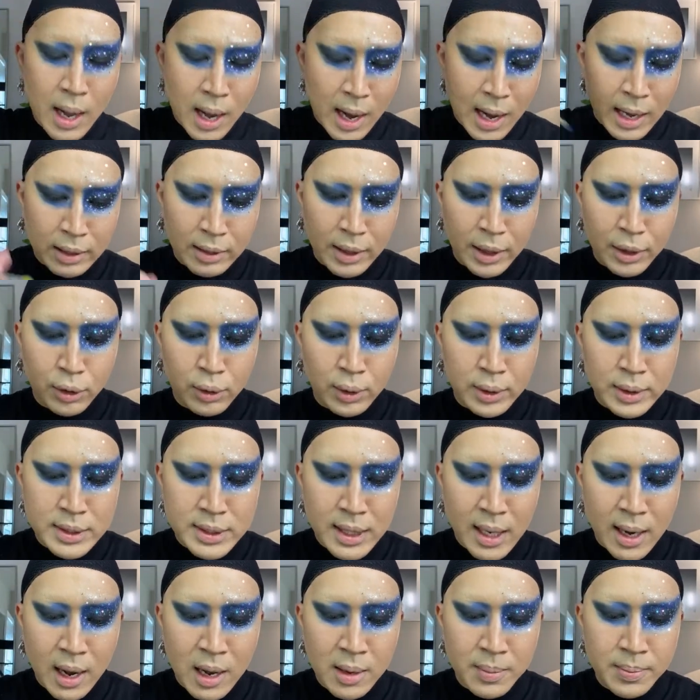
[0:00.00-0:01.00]
eyeliner on
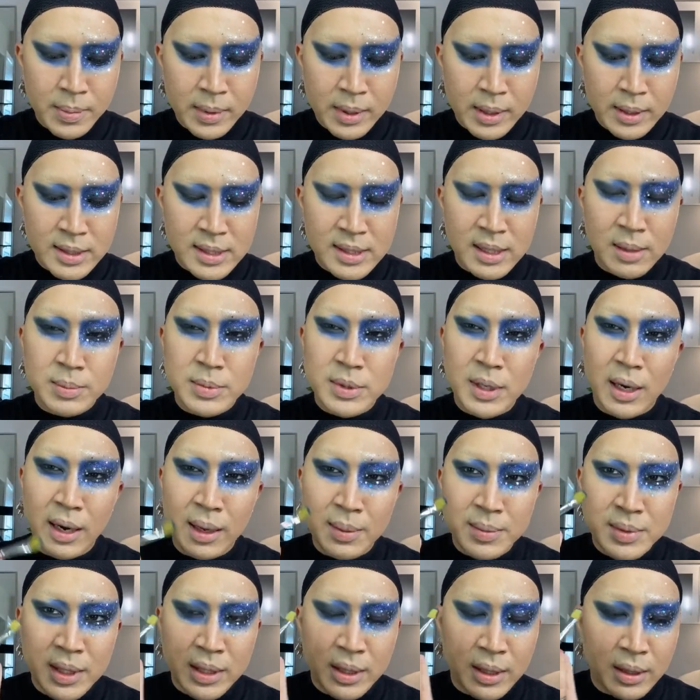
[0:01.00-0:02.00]
top,
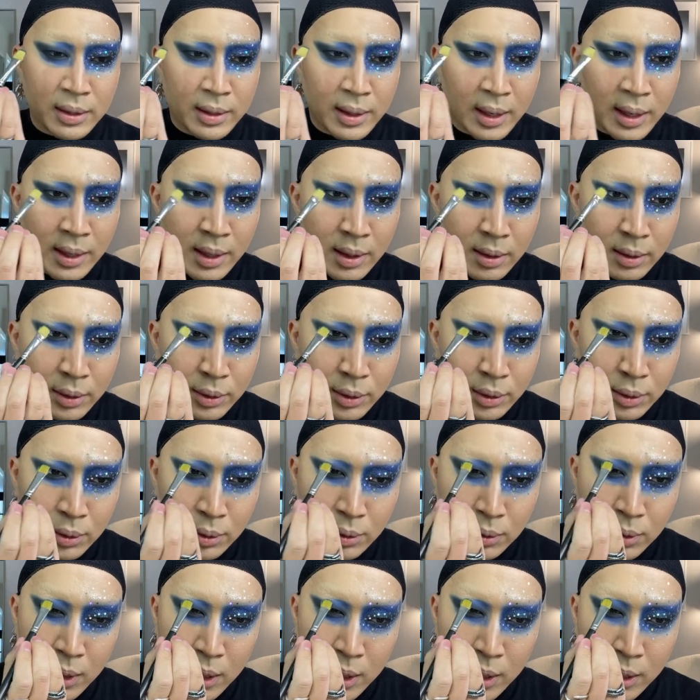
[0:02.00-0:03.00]
sometimes it could get a
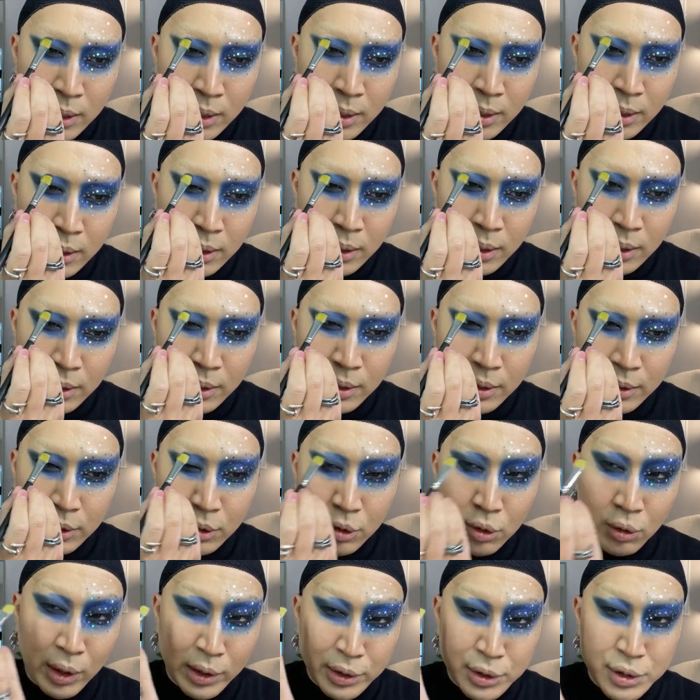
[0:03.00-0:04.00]
little
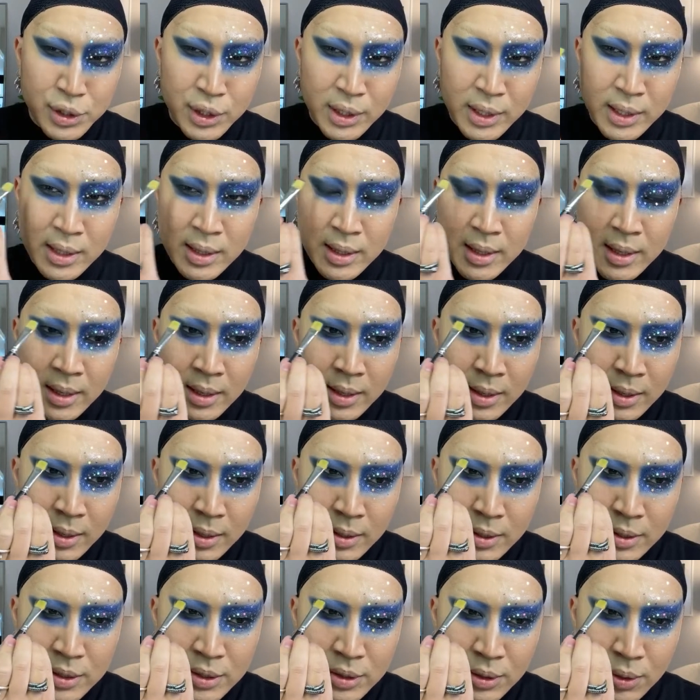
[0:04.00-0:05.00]
crunchy.
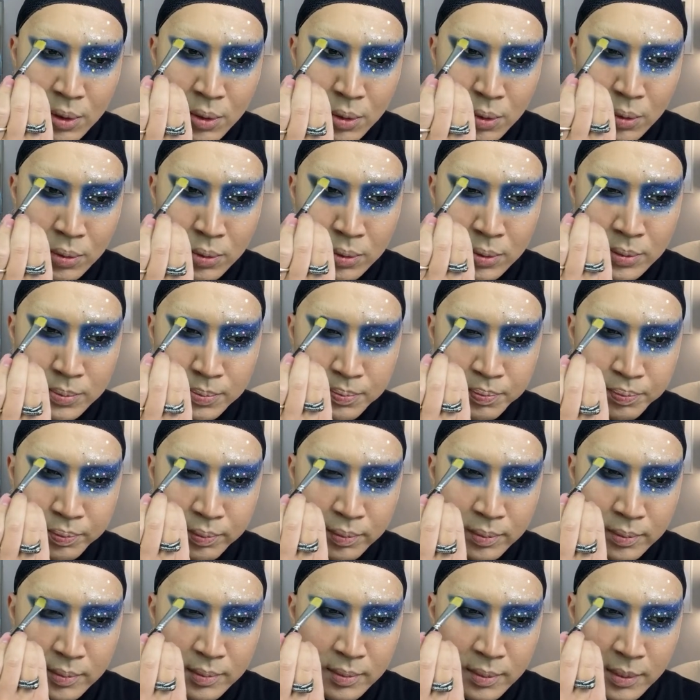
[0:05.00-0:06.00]
So
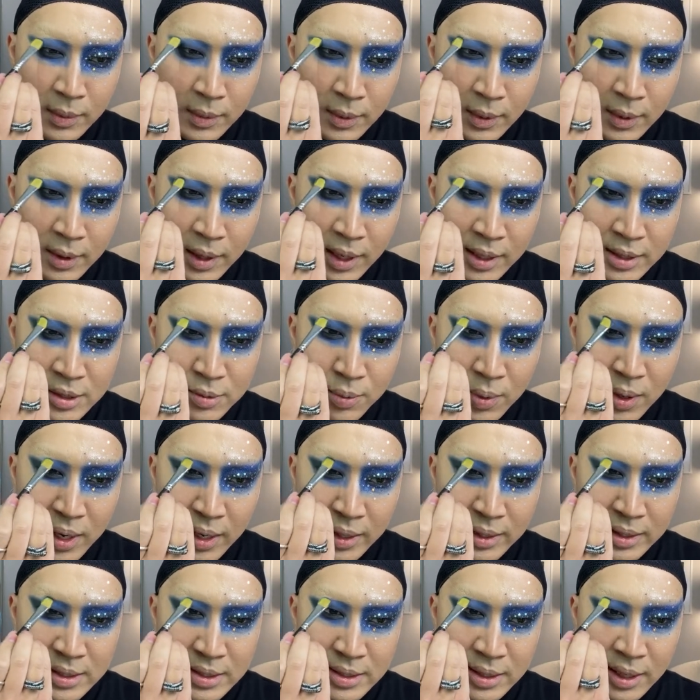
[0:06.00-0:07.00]
that's why I
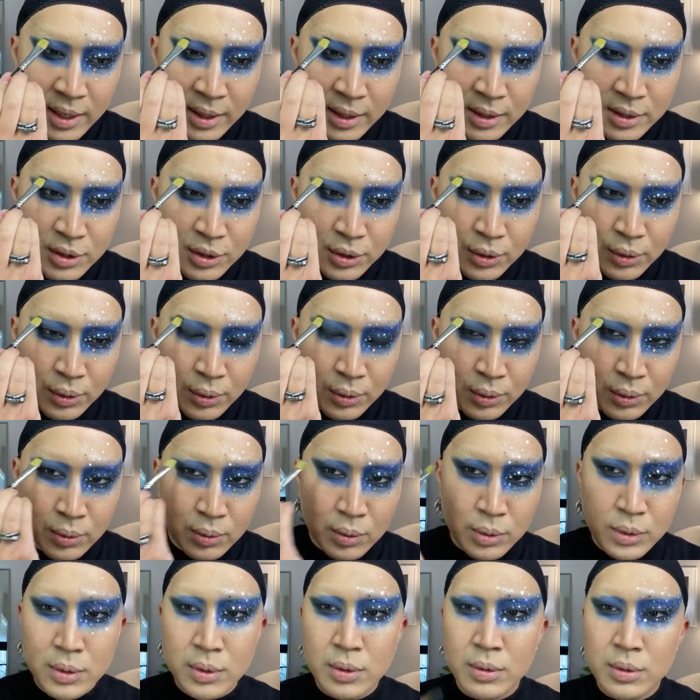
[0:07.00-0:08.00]
decided to
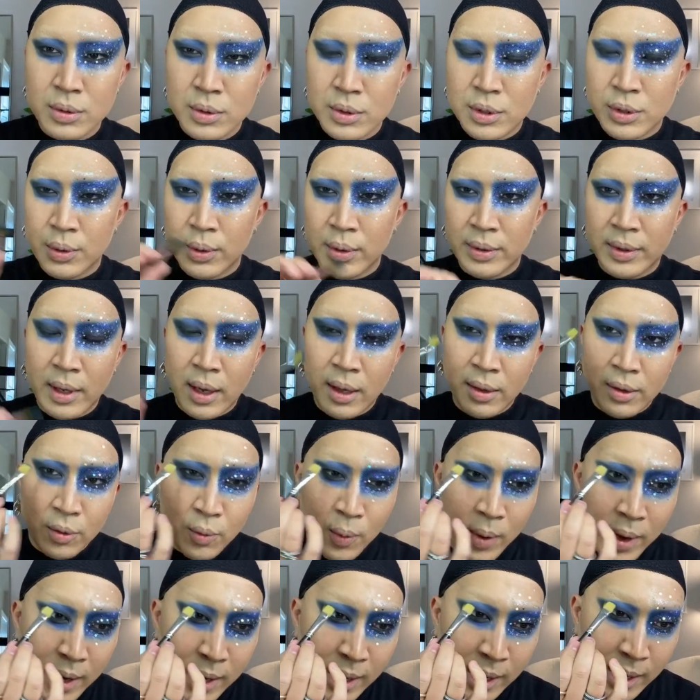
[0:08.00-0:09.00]
do it the other
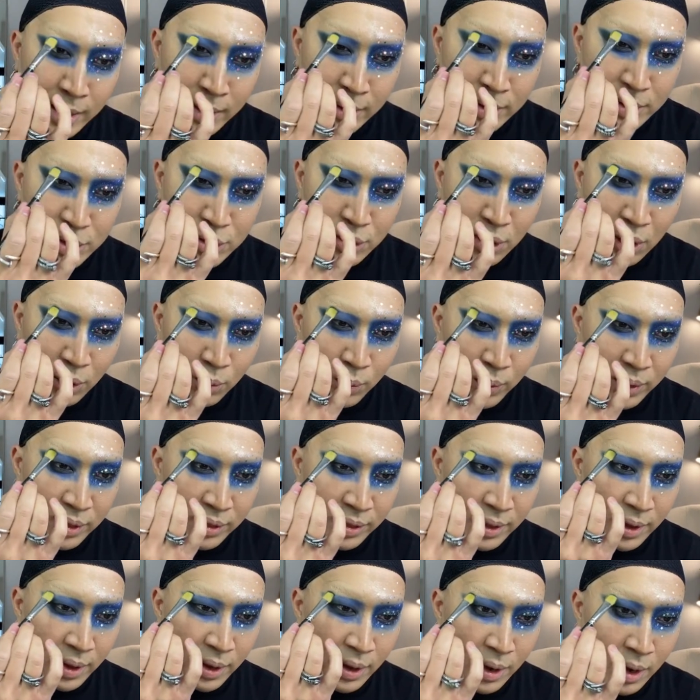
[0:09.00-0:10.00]
way and start
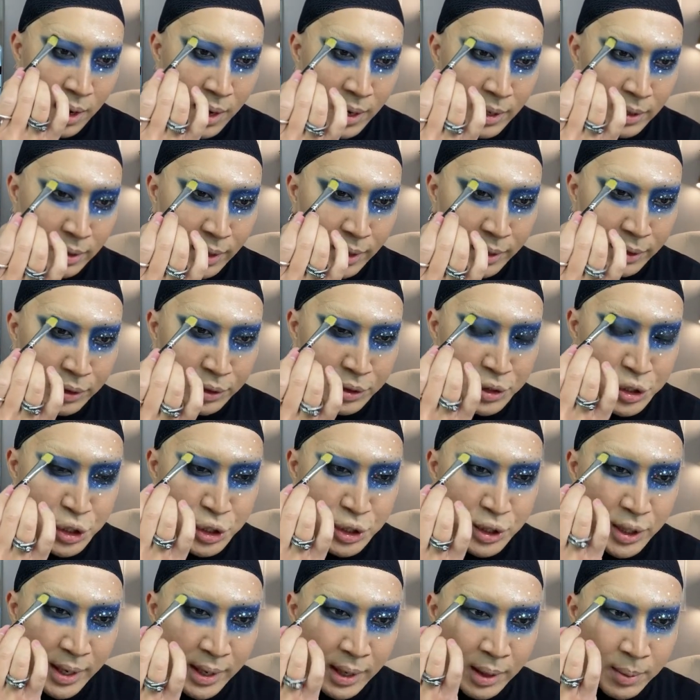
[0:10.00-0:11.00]
with the eyeliner
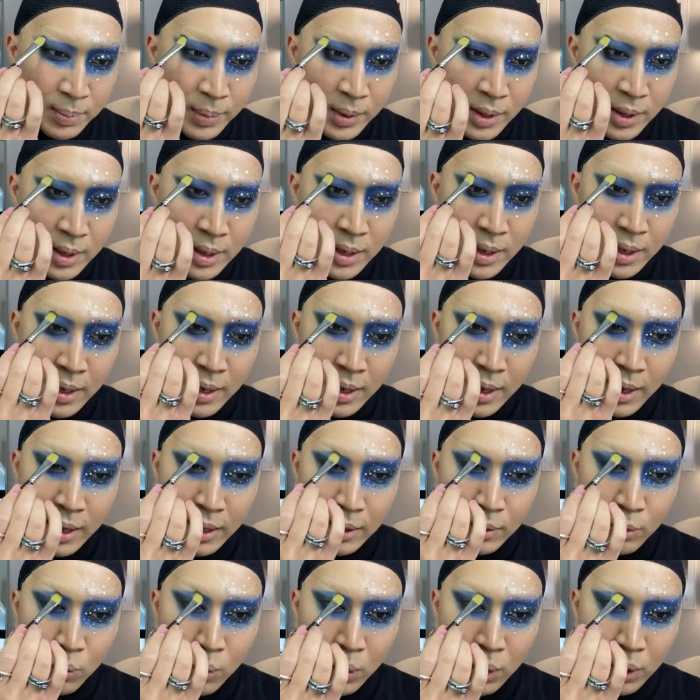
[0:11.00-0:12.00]
shape
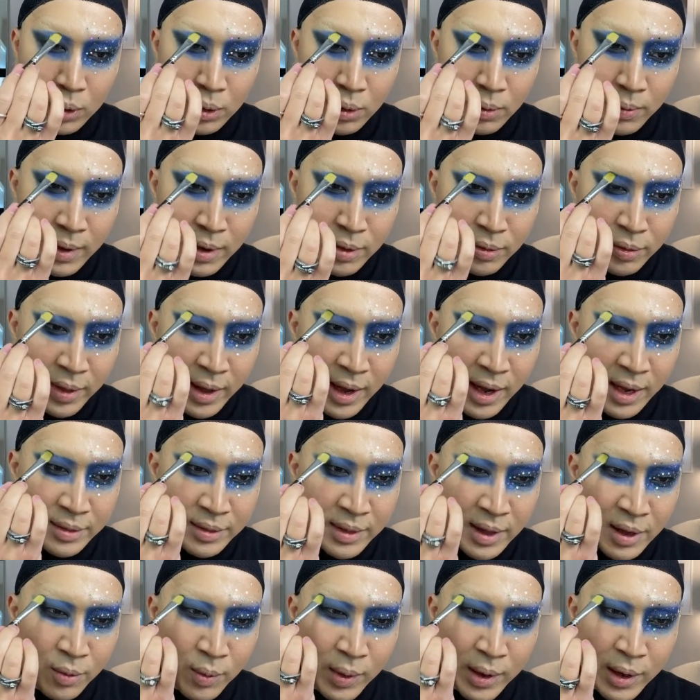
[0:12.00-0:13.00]
and work around that.
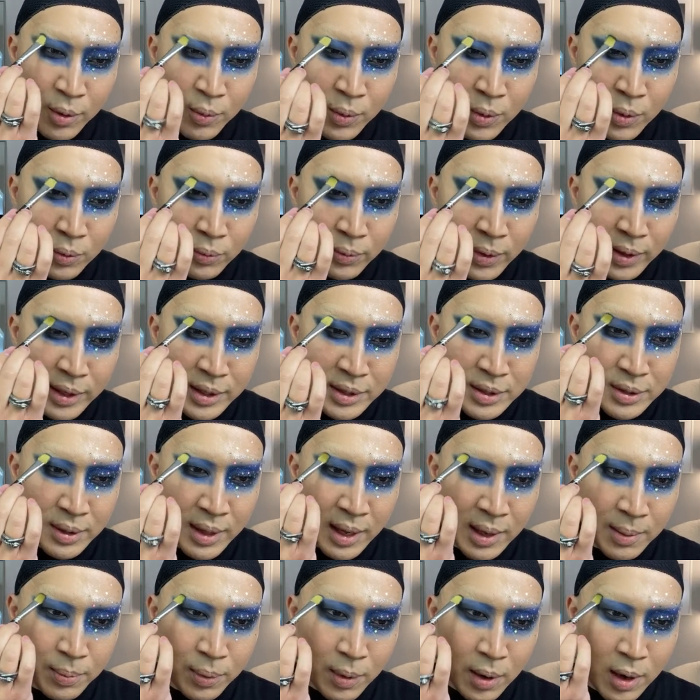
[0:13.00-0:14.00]
That way I won't run into
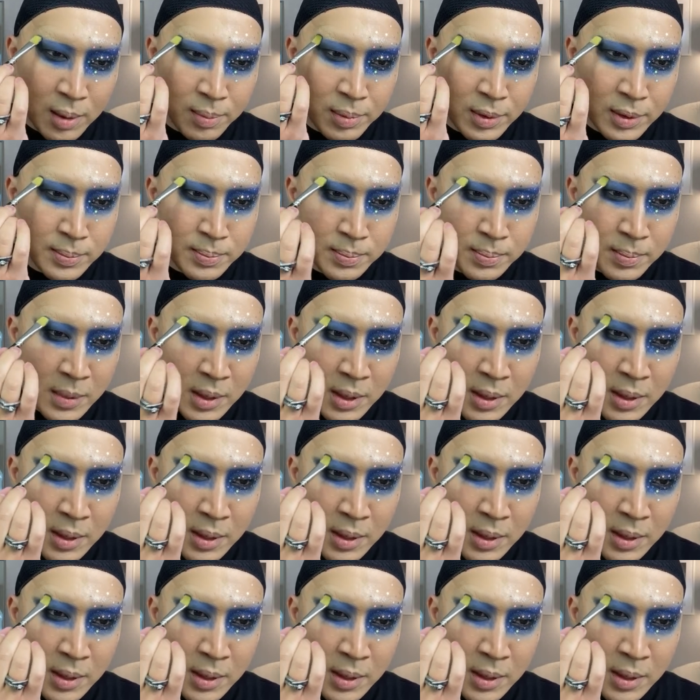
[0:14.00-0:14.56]
that problem.